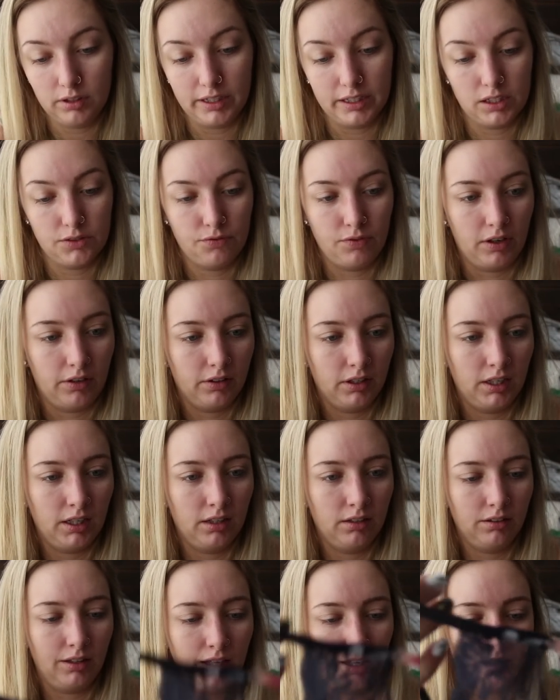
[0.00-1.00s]
It's
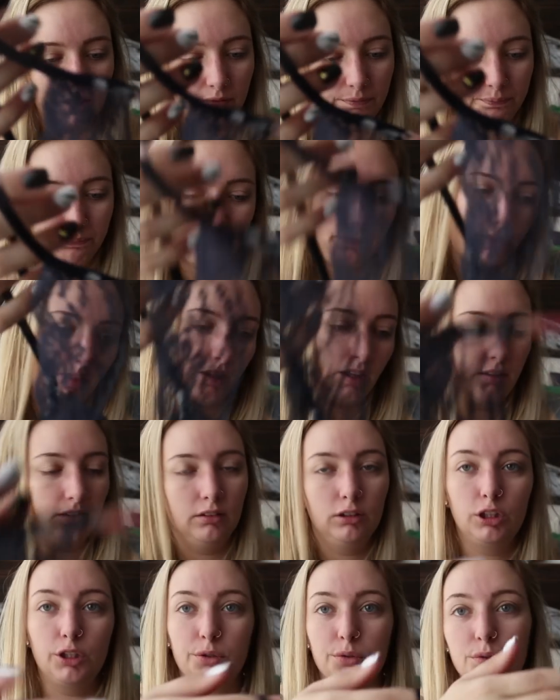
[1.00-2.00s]
very like
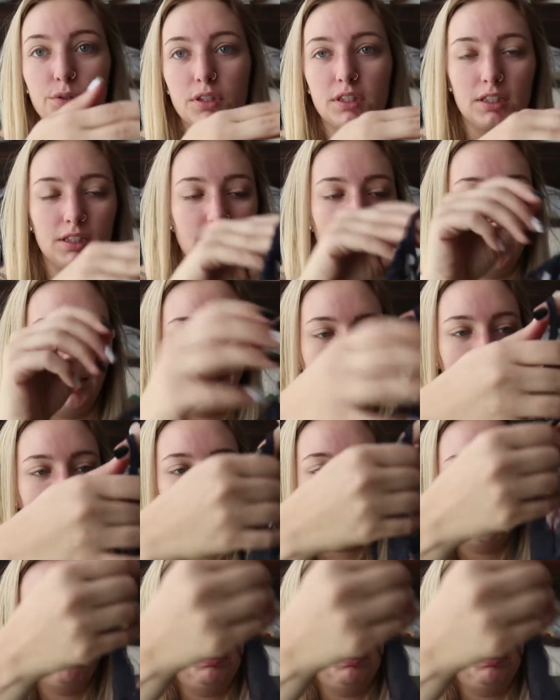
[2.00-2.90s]
loose and like